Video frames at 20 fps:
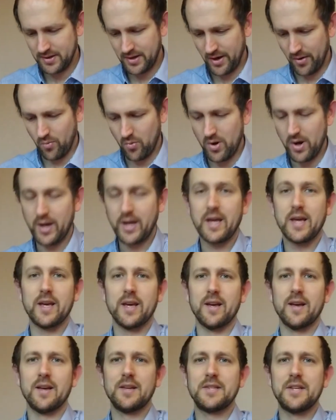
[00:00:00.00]
at work
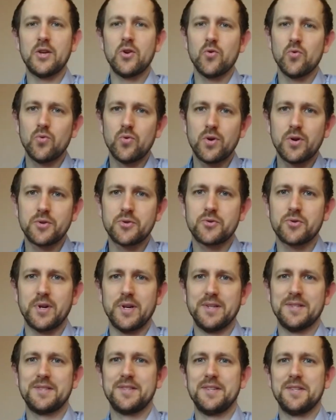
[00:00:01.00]
here as he
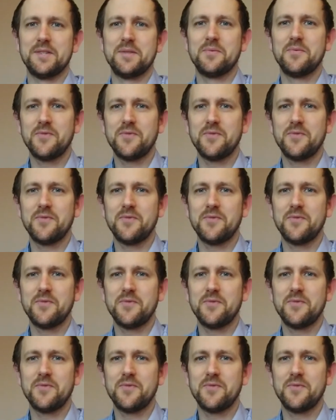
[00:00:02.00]
orchestrates this